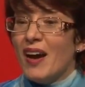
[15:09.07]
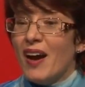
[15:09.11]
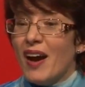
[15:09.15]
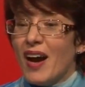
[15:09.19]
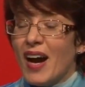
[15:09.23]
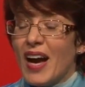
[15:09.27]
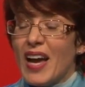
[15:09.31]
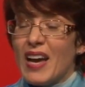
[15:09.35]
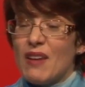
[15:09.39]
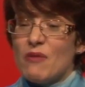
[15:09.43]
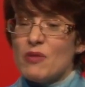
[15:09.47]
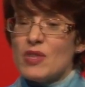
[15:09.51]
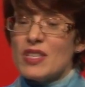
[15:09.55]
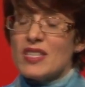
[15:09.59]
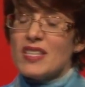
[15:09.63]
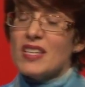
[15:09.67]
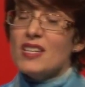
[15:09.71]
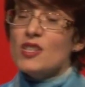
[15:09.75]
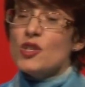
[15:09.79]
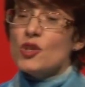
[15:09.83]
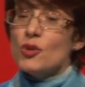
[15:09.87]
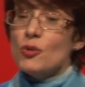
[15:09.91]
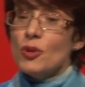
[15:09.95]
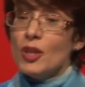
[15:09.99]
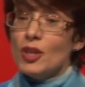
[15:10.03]
I have this
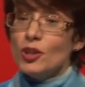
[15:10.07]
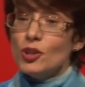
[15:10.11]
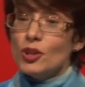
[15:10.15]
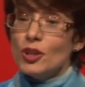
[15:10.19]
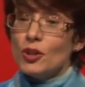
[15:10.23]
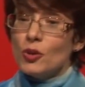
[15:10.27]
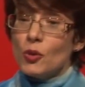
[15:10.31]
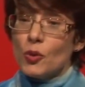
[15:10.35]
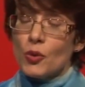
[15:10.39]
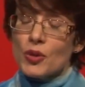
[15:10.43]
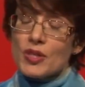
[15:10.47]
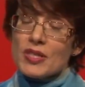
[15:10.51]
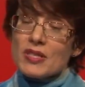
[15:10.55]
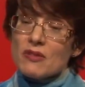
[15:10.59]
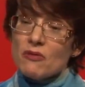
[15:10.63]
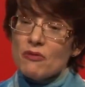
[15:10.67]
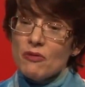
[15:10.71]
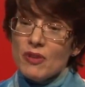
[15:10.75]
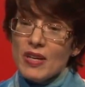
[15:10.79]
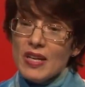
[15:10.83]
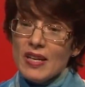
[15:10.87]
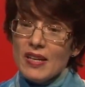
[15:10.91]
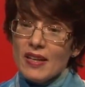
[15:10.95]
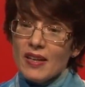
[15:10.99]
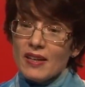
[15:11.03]
intuition or this
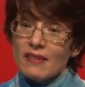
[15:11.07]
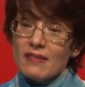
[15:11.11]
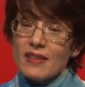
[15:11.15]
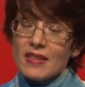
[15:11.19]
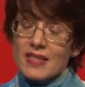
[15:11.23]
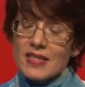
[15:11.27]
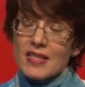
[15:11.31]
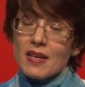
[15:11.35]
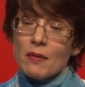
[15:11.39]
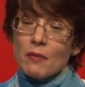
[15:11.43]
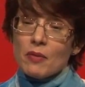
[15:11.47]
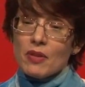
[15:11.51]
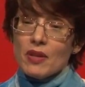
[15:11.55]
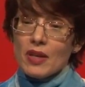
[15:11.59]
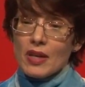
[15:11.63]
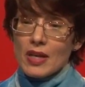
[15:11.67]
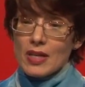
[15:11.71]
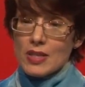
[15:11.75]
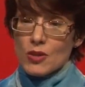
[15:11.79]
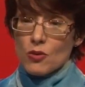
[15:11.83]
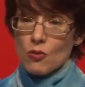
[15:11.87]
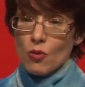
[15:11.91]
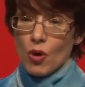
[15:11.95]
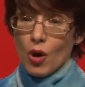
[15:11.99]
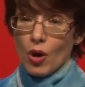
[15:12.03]
feeling that something
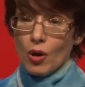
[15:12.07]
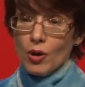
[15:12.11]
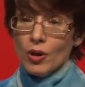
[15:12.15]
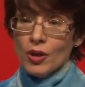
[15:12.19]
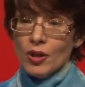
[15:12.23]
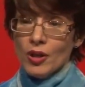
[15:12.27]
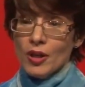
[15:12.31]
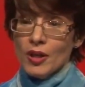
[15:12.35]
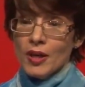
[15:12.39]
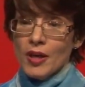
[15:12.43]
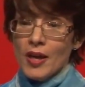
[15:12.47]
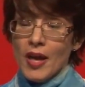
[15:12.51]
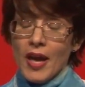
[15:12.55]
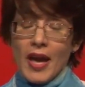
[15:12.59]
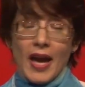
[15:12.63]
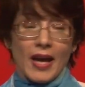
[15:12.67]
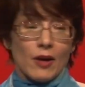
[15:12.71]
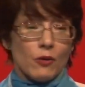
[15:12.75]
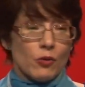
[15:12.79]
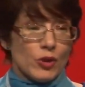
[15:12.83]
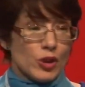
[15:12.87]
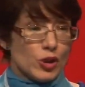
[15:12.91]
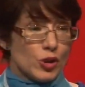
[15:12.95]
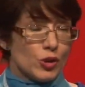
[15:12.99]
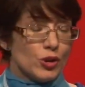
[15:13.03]
is wrong
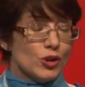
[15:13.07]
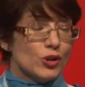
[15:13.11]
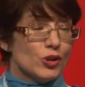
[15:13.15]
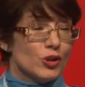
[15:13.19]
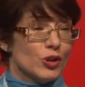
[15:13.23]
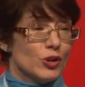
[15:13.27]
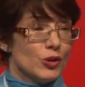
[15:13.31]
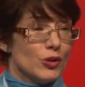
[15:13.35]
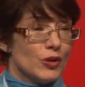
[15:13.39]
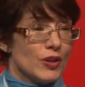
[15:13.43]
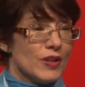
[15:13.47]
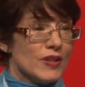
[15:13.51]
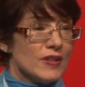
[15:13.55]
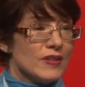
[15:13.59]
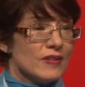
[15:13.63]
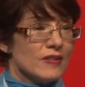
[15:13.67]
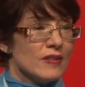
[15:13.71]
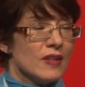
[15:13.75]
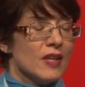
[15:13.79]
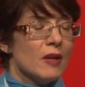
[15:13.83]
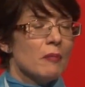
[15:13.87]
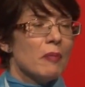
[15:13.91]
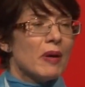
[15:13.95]
and we shouldn't do this,